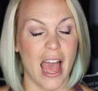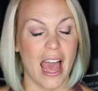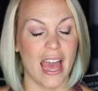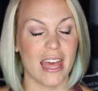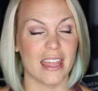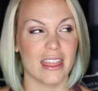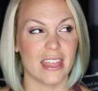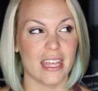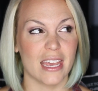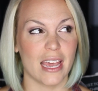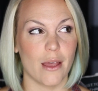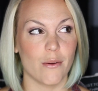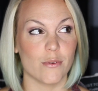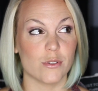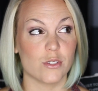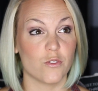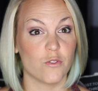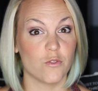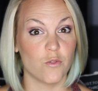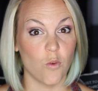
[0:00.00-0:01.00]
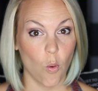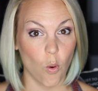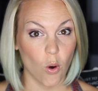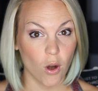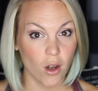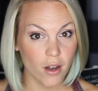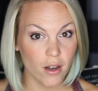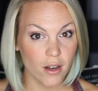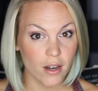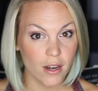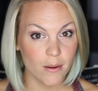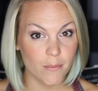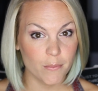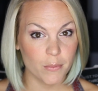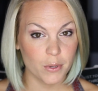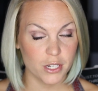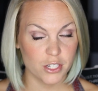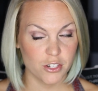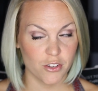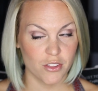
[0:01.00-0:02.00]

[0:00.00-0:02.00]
I think I was four, pretty